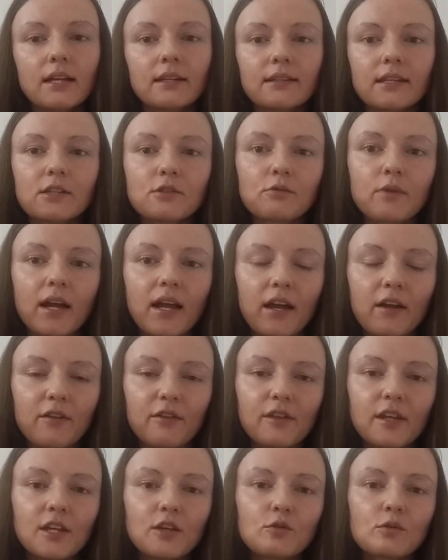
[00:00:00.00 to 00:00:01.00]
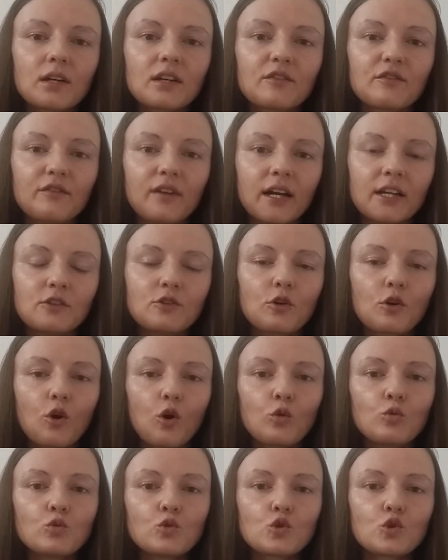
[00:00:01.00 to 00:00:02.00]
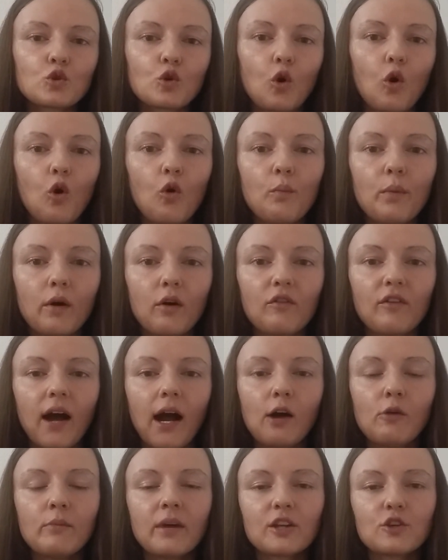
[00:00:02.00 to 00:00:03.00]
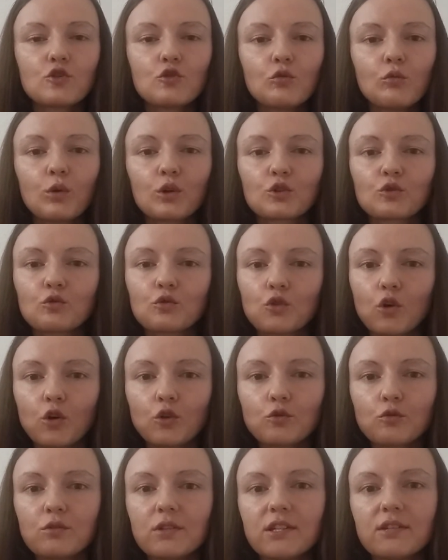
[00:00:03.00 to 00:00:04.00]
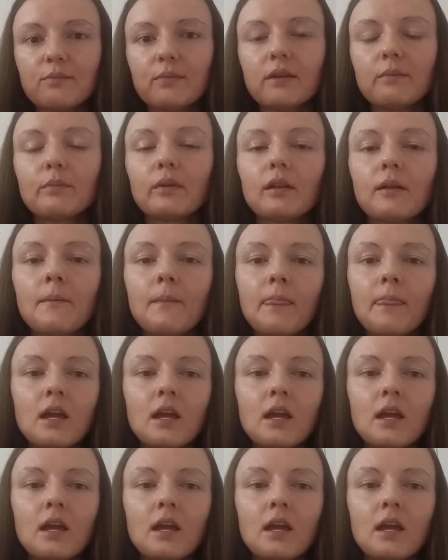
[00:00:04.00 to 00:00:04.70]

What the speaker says: That's why I think you can find your own scope of how much you want to talk to these people.